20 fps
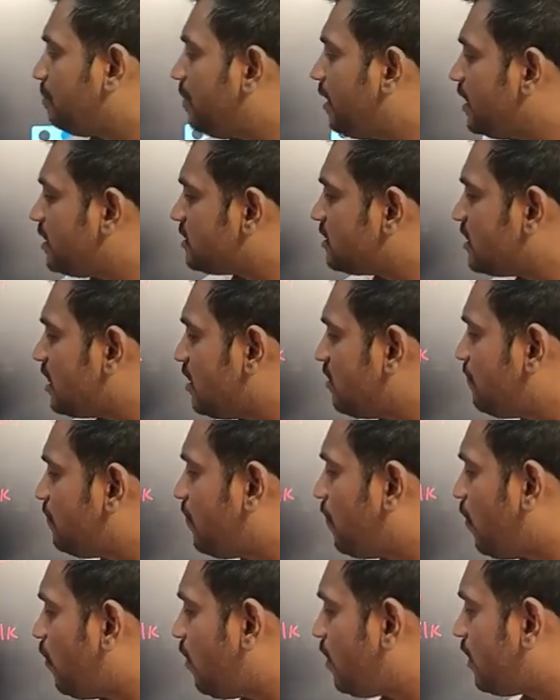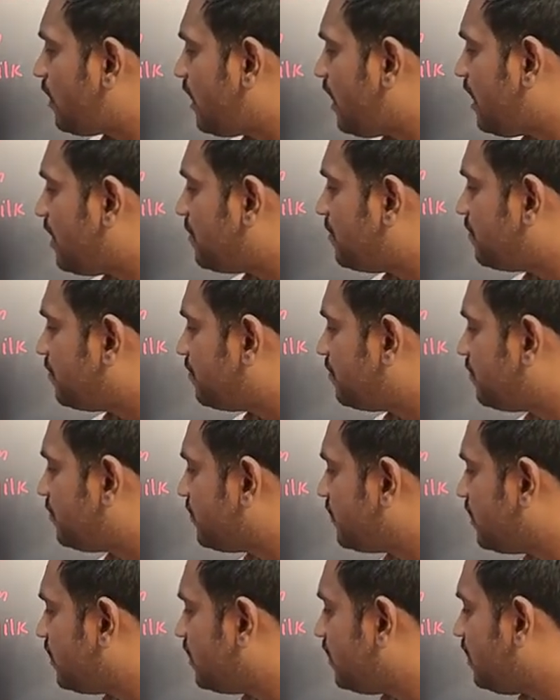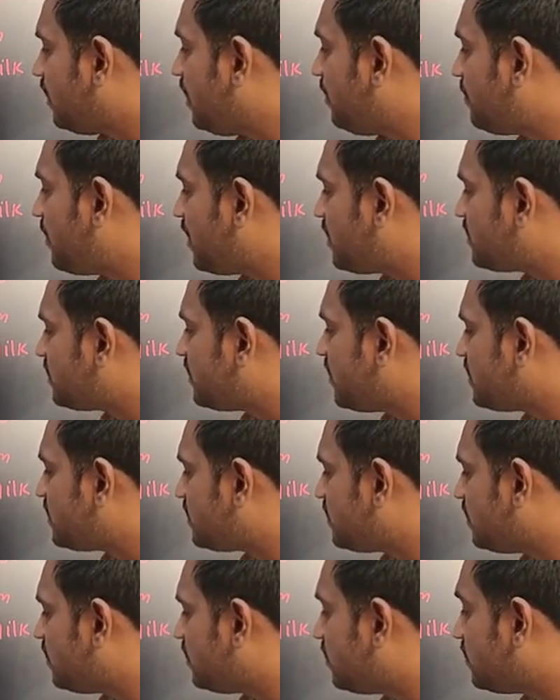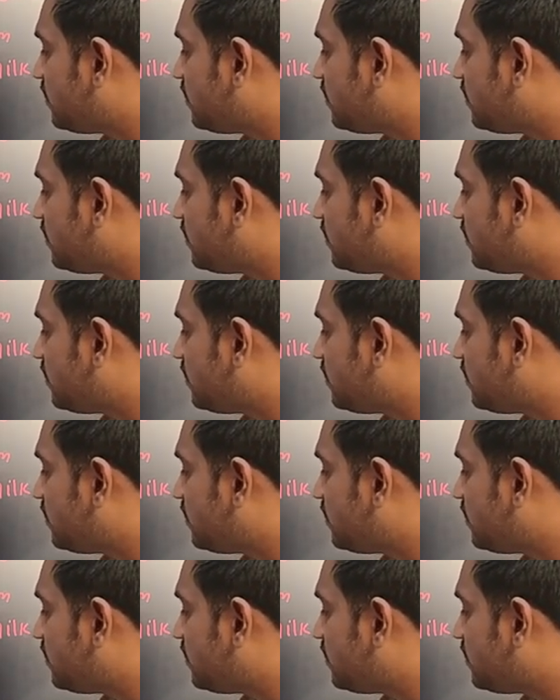Person 4 came. He purchased